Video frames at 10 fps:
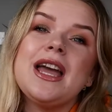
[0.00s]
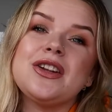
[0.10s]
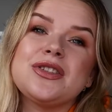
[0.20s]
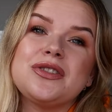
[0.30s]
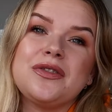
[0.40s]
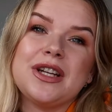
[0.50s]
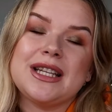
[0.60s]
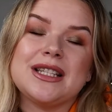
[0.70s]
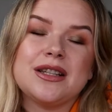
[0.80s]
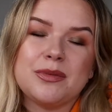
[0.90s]
and also don't
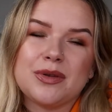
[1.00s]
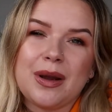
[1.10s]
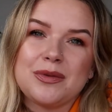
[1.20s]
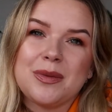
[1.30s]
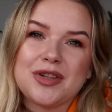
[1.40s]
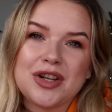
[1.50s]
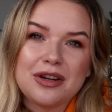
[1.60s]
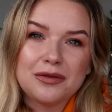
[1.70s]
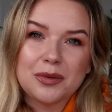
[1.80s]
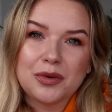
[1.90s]
forget to subscribe to my
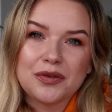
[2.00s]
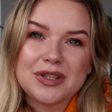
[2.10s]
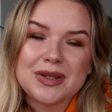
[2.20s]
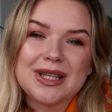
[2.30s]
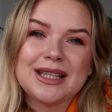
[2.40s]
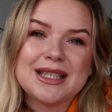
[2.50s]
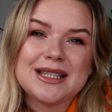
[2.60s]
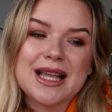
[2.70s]
channel for more videos like this.